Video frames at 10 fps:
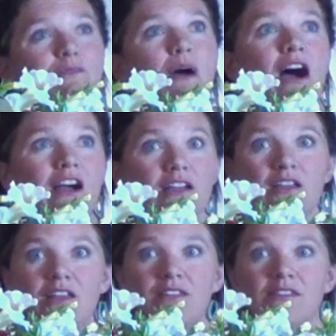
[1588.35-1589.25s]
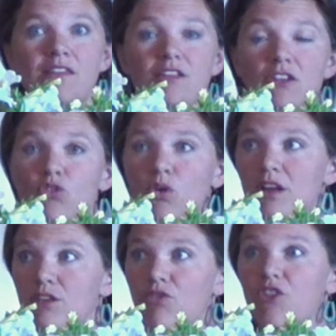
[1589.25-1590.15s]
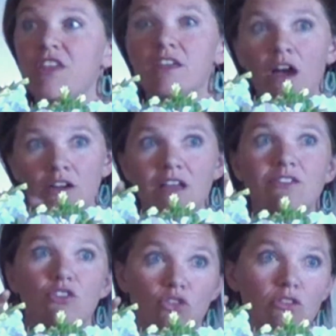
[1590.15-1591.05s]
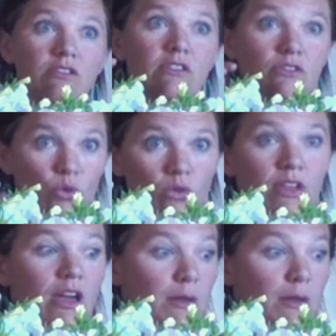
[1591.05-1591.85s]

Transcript: Pak is notorious for the youngest girls sold.